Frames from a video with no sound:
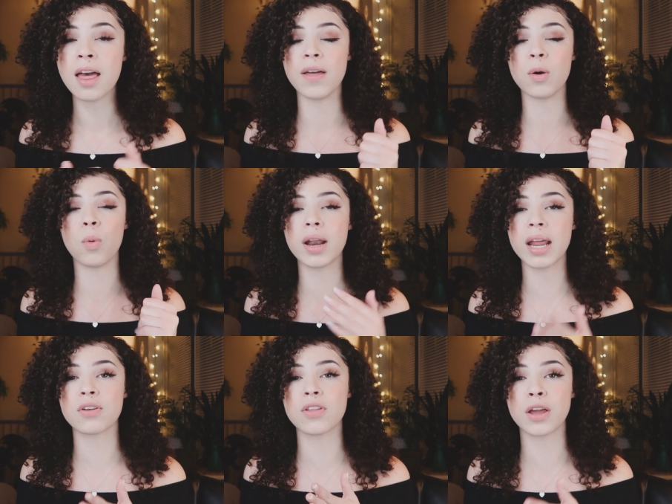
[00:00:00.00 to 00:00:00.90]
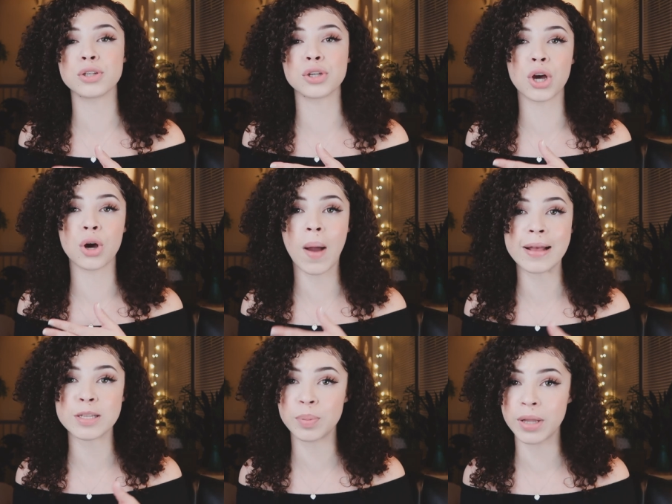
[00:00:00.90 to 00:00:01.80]
They want everything to go
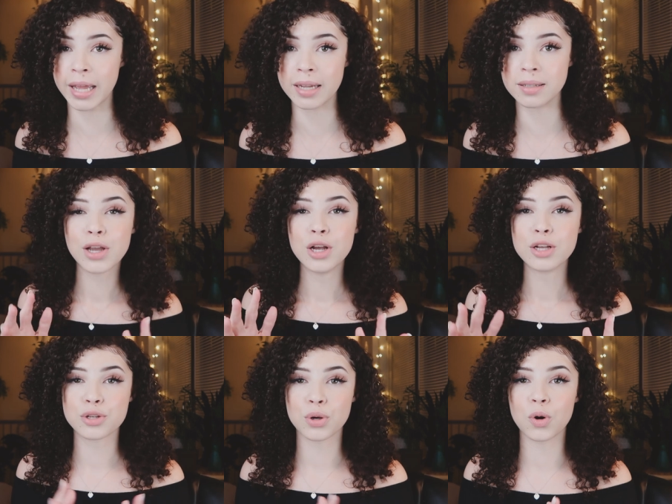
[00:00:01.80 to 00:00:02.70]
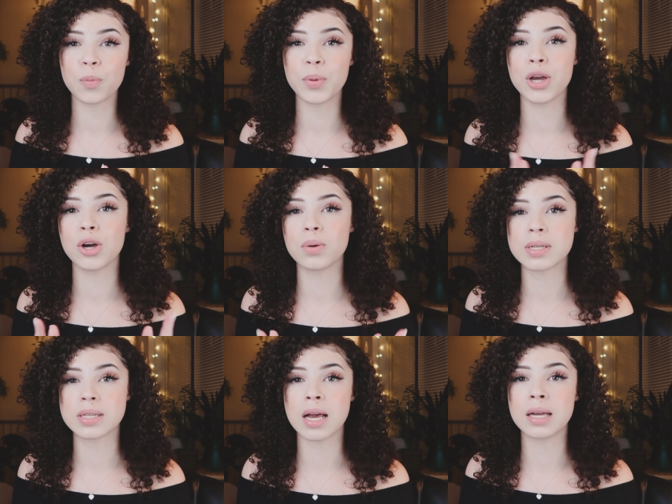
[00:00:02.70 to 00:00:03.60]
as planned. Scorpio
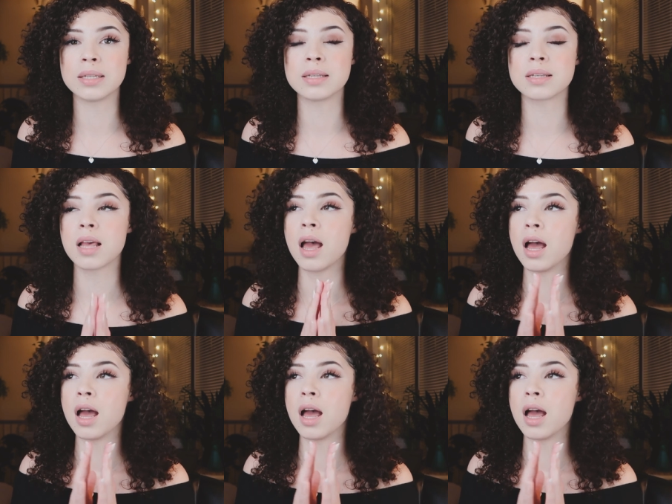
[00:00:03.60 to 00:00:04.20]
suns